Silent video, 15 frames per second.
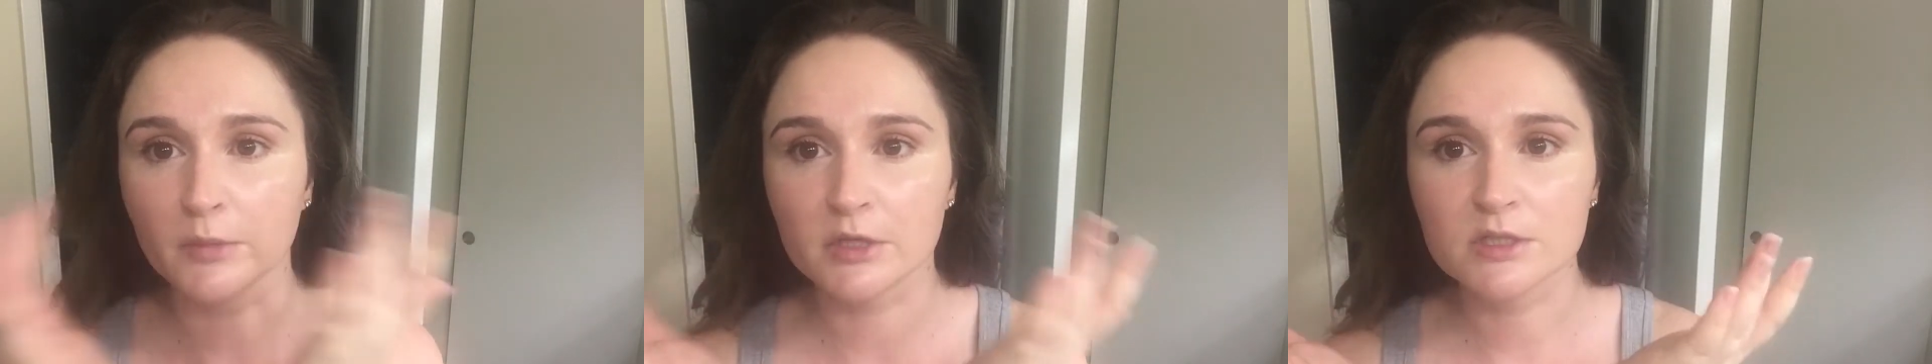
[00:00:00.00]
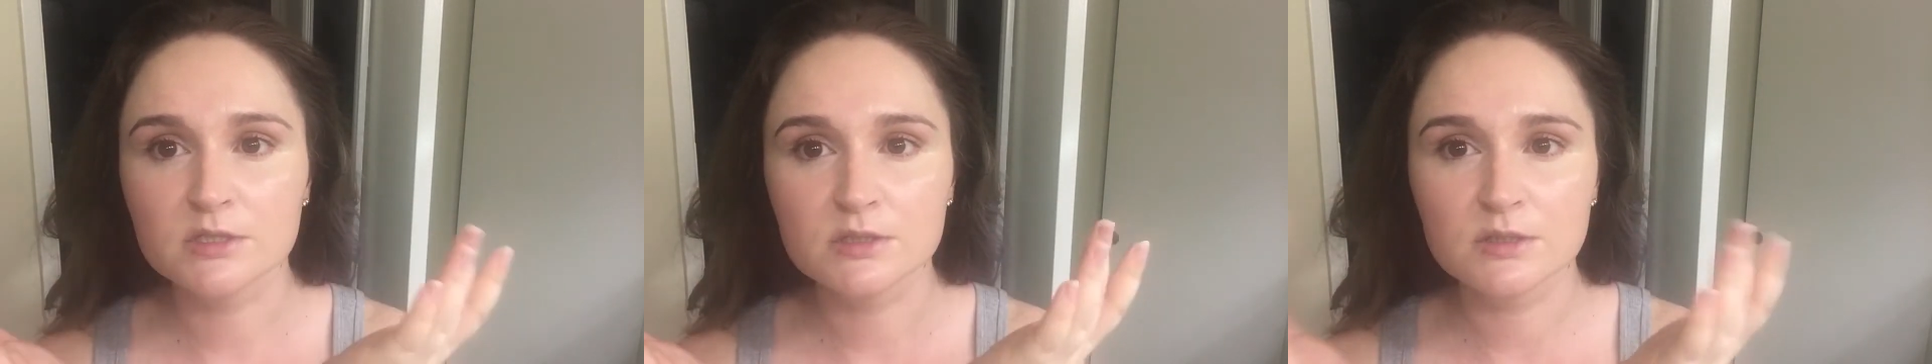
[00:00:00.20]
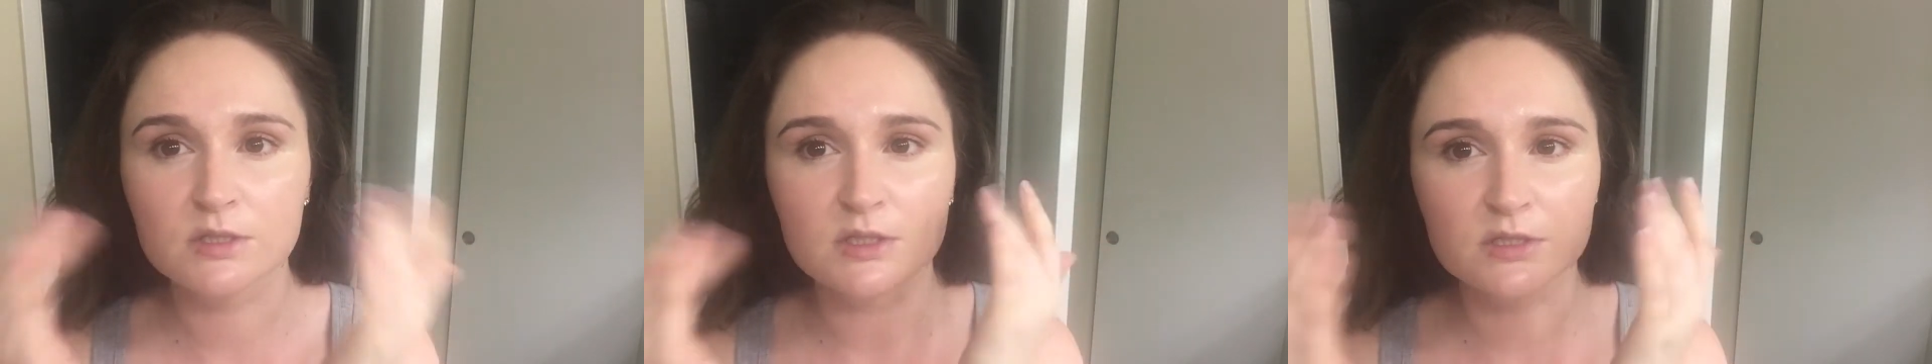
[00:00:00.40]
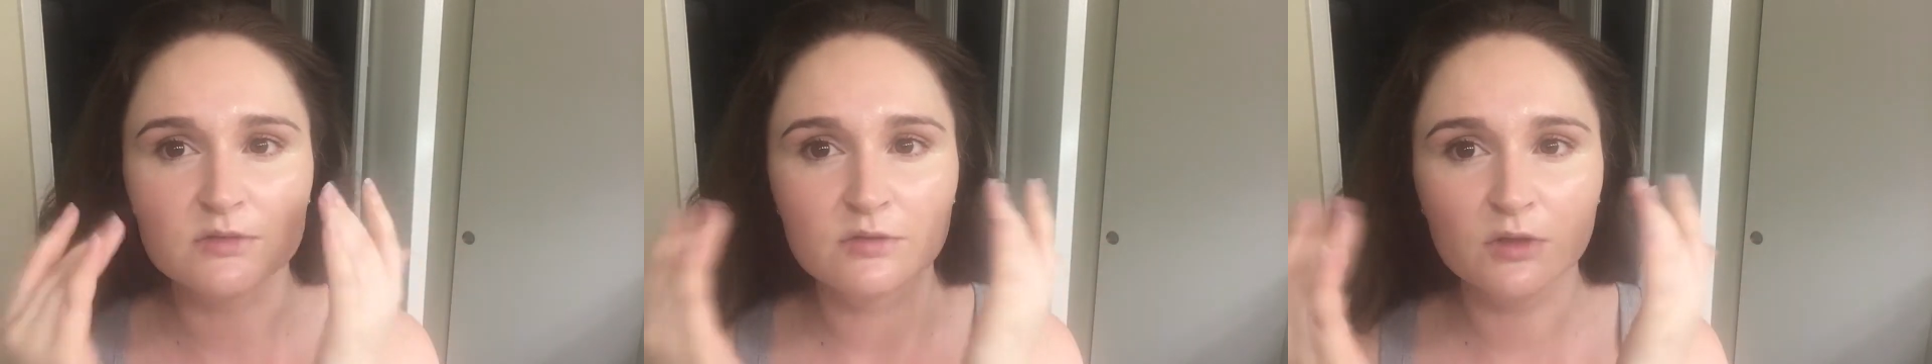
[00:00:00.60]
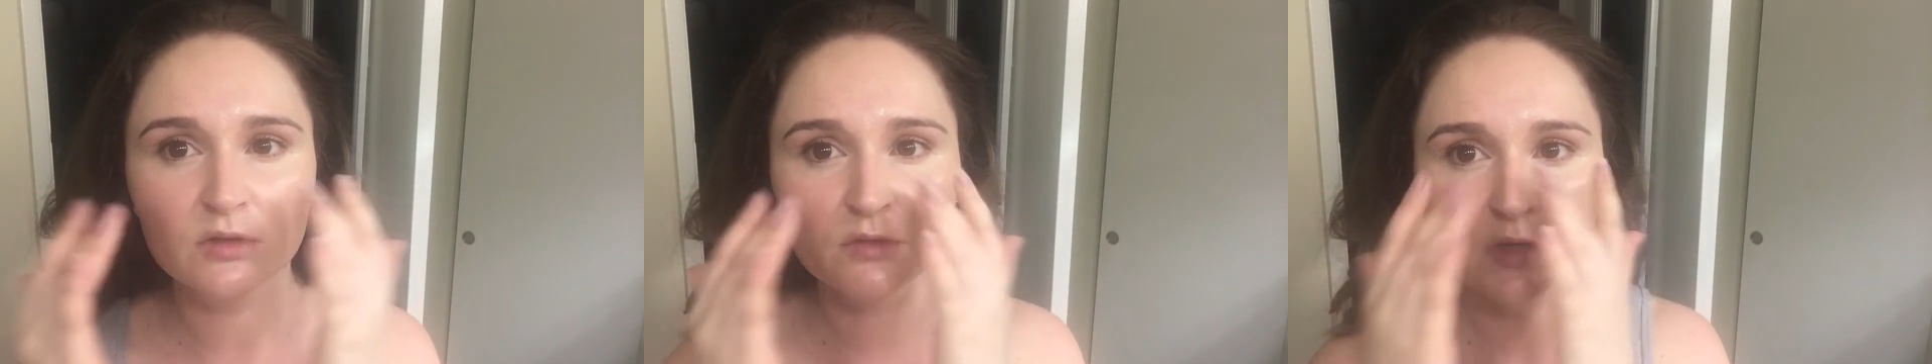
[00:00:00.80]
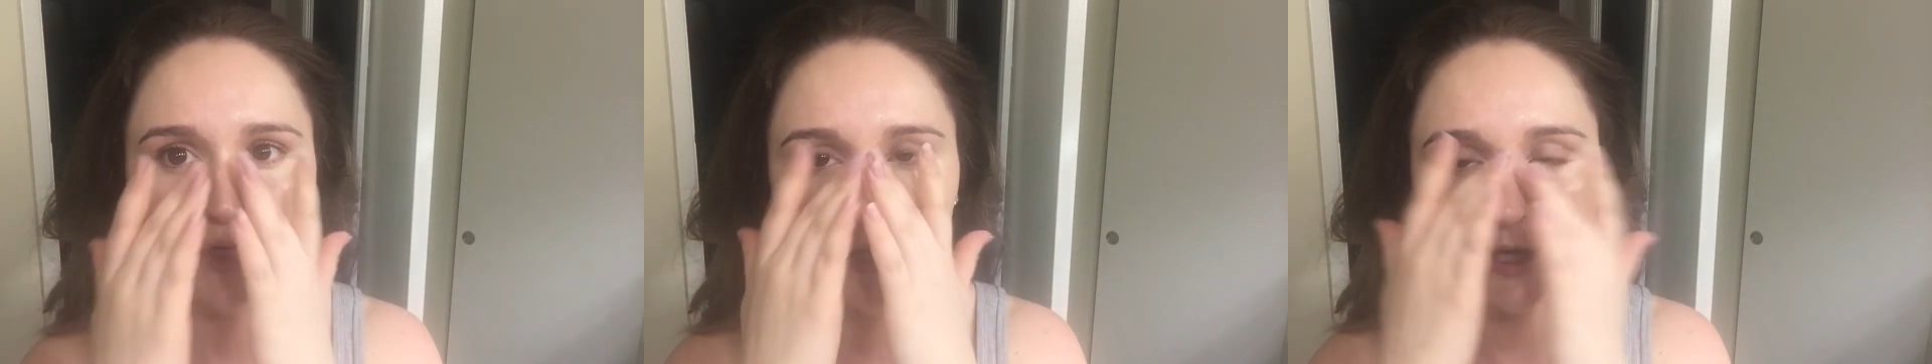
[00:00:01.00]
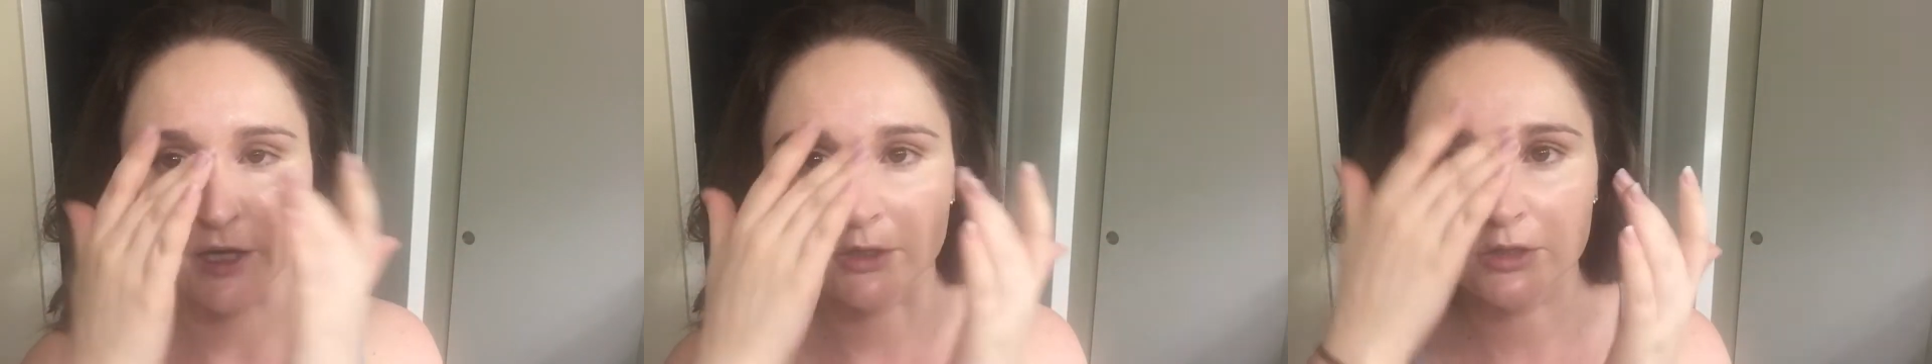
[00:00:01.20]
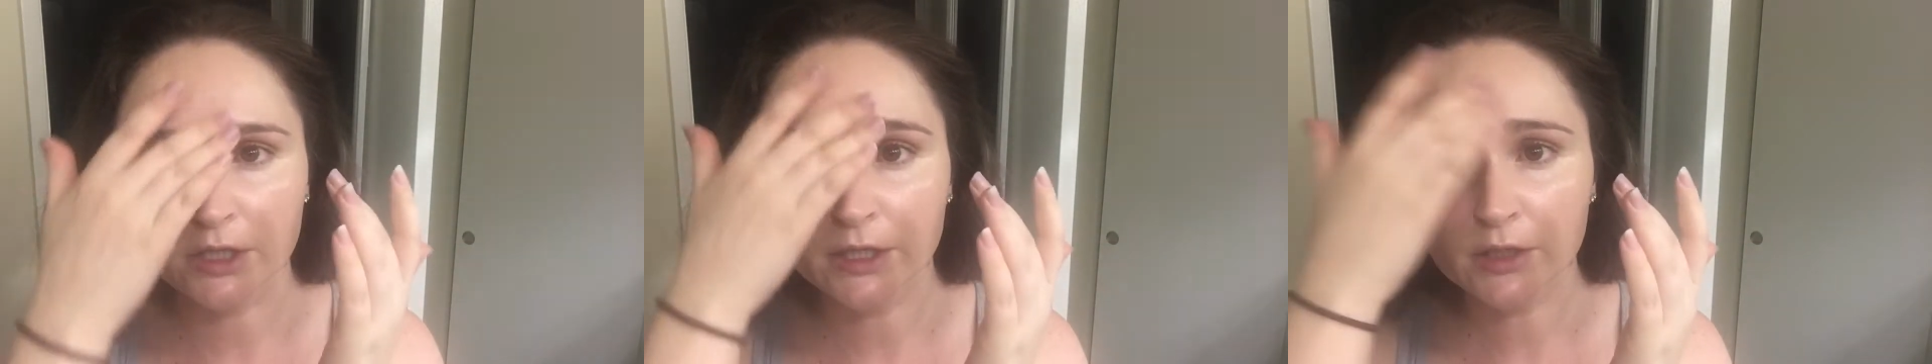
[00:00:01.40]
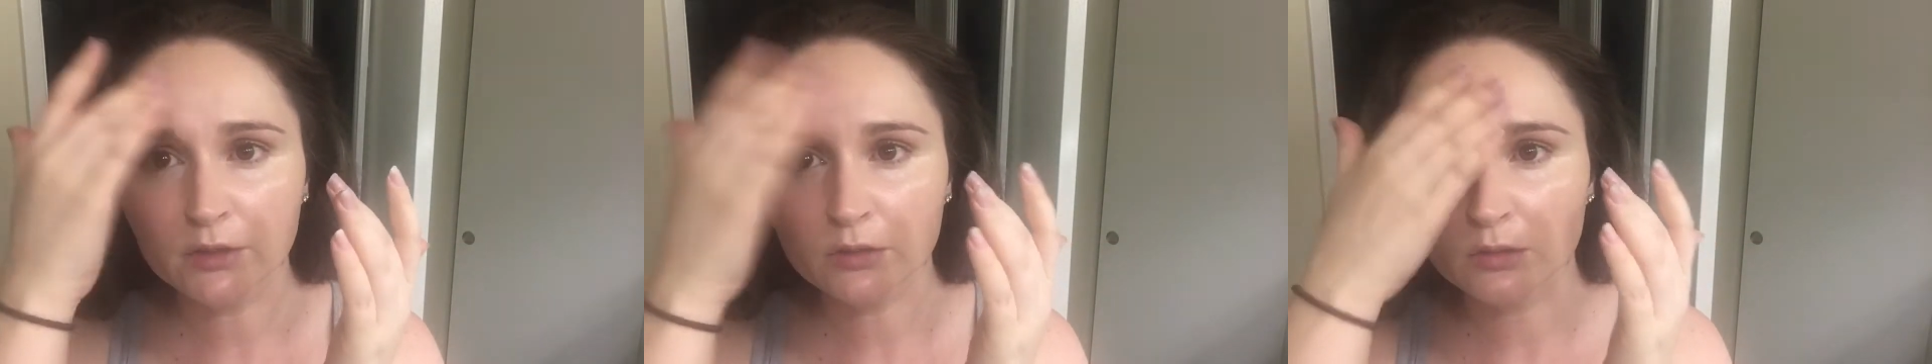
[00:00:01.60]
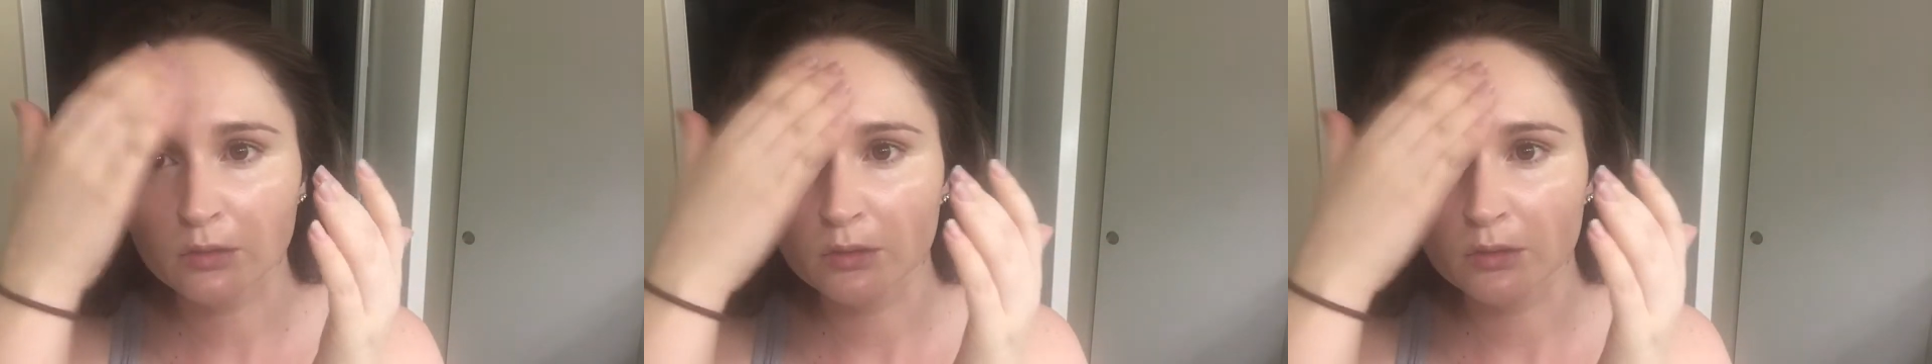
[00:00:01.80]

It does feel very hydrating,